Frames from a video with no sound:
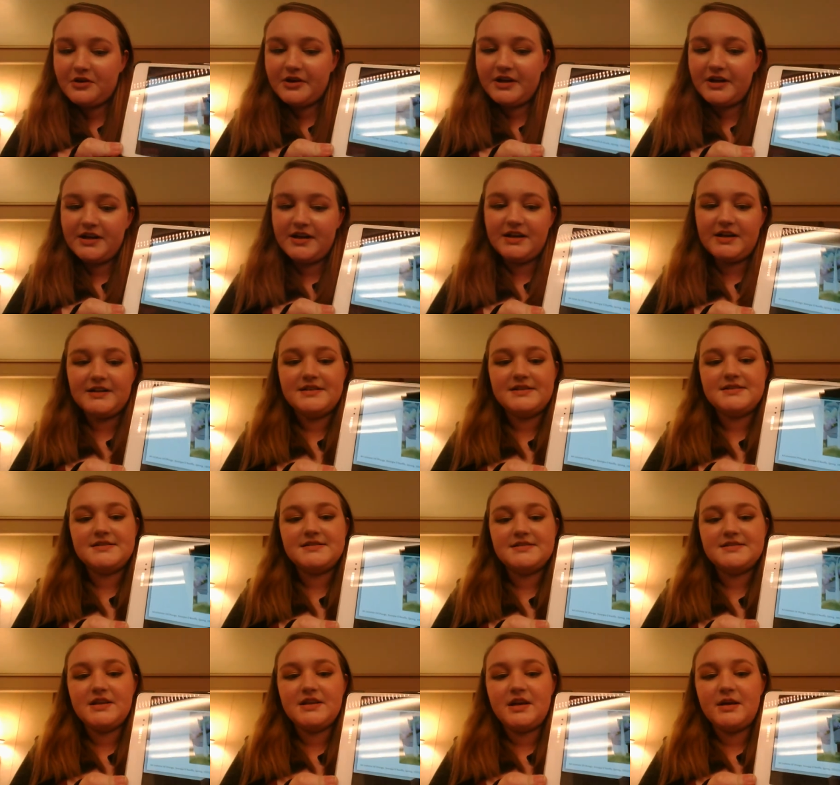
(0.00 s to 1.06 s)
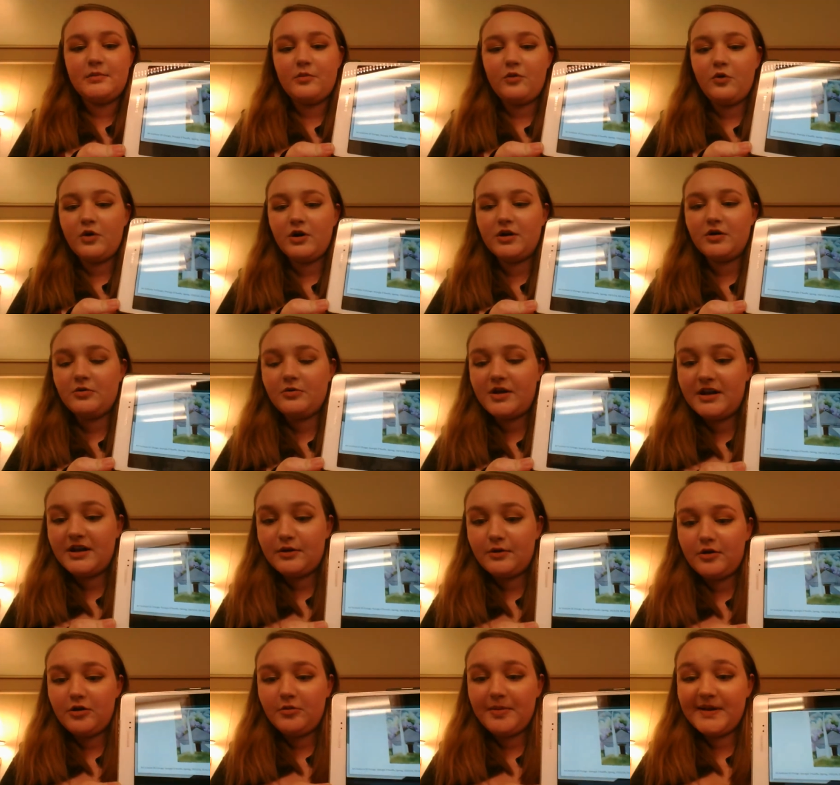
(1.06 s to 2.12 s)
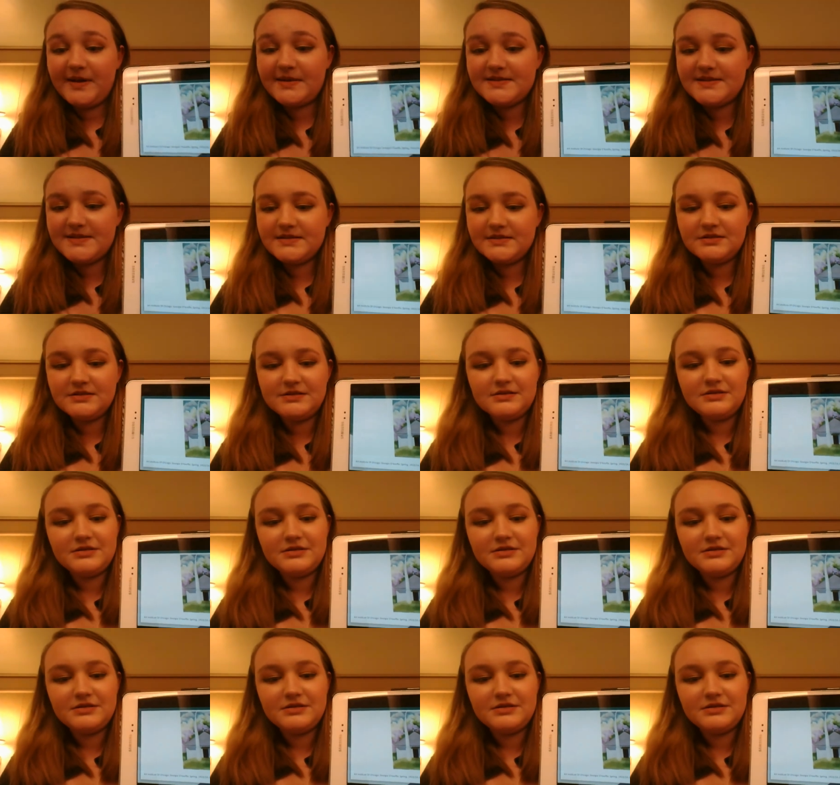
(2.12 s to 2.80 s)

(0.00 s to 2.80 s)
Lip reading: and it is an oil painting.